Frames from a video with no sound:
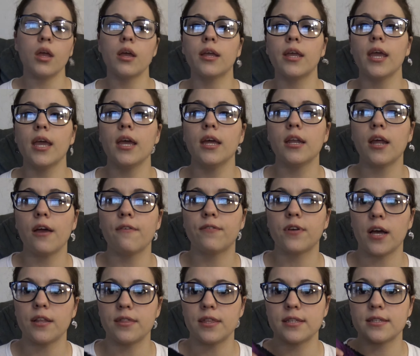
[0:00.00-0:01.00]
Again, I've
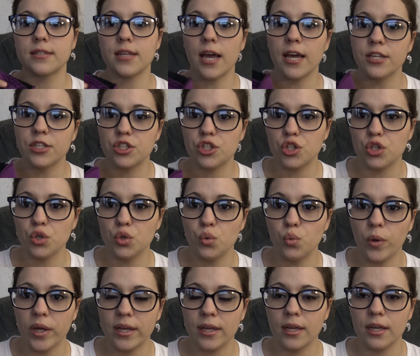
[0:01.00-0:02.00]
got the size 2
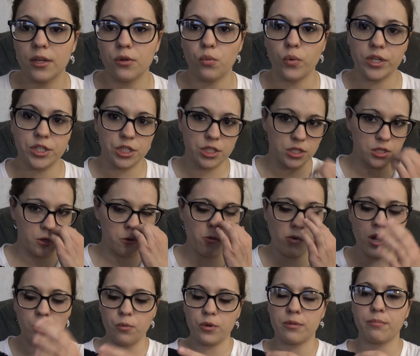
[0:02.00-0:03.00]
Wicked, which is the
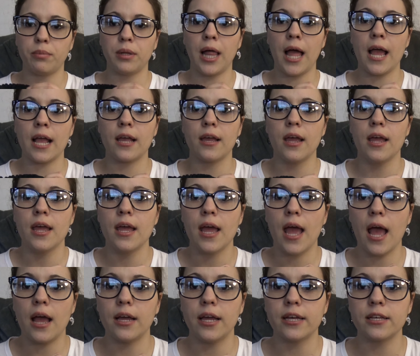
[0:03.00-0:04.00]
one with black
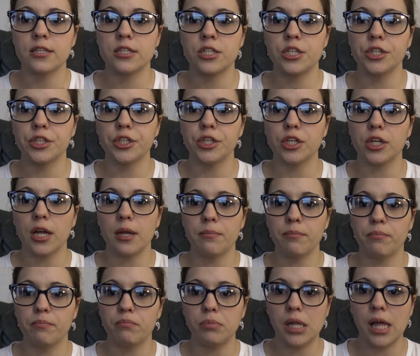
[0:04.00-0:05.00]
exterior
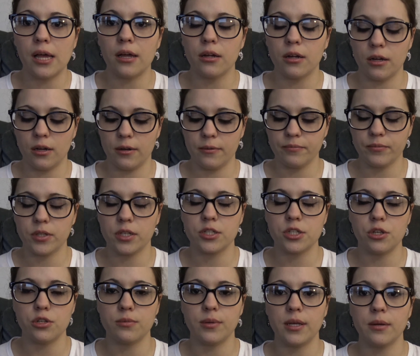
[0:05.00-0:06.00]
and black, uh,
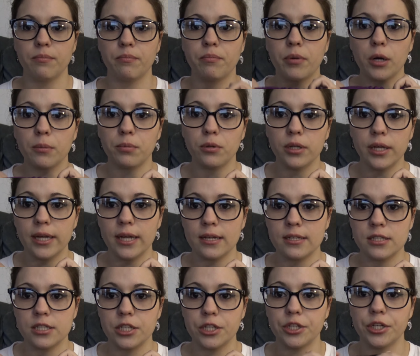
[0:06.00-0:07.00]
excuse me, purple
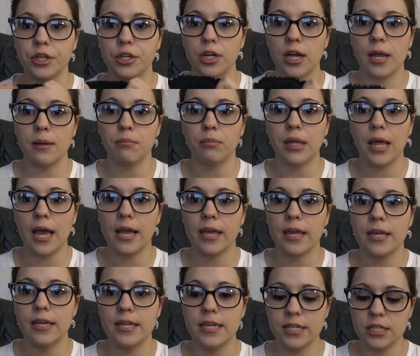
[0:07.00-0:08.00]
exterior and black
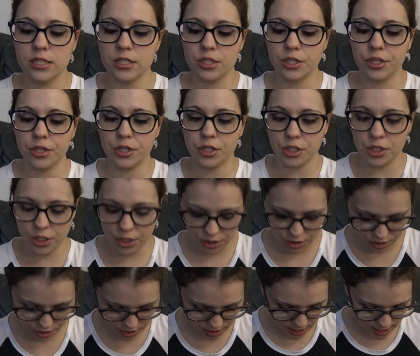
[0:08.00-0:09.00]

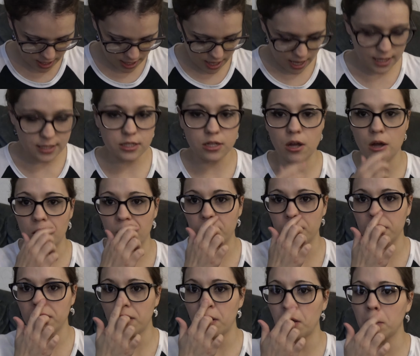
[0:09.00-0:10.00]
interior as
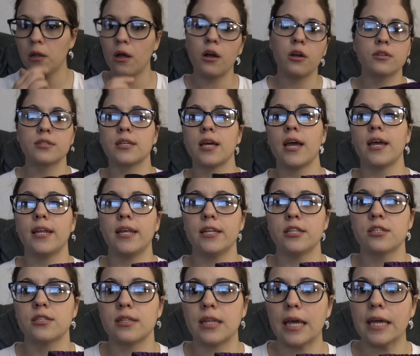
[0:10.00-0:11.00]
long alongside
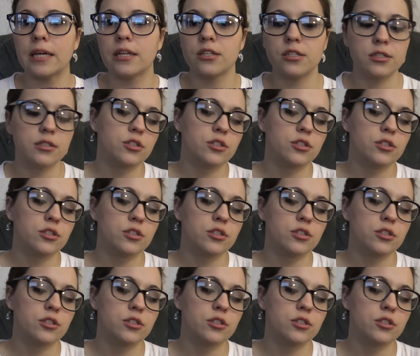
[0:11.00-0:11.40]
its like